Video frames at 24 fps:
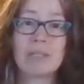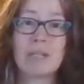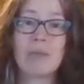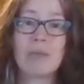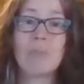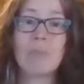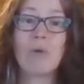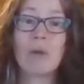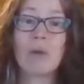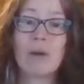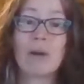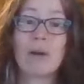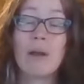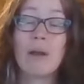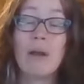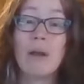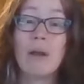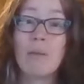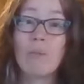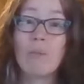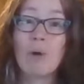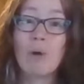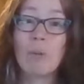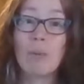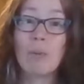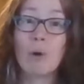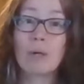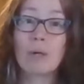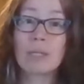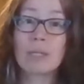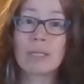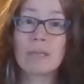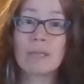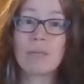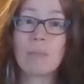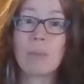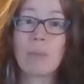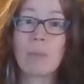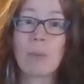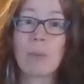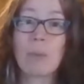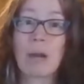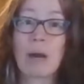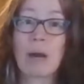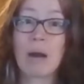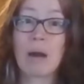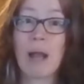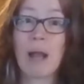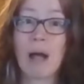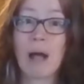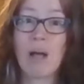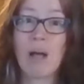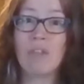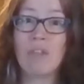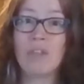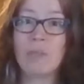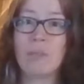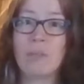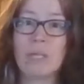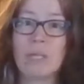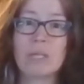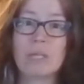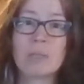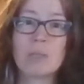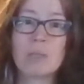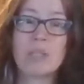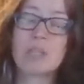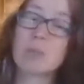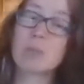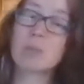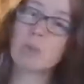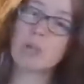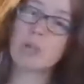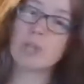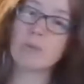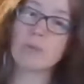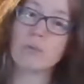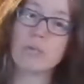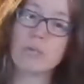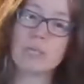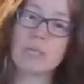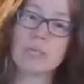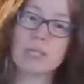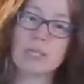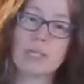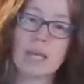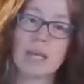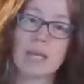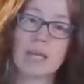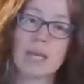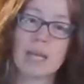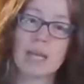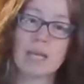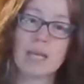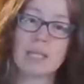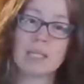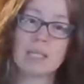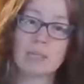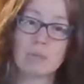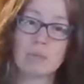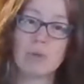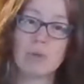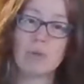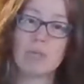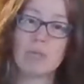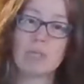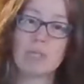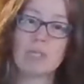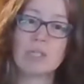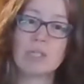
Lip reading: and more importantly, even prepare healthy meals, which is one of the reasons I like smoothies.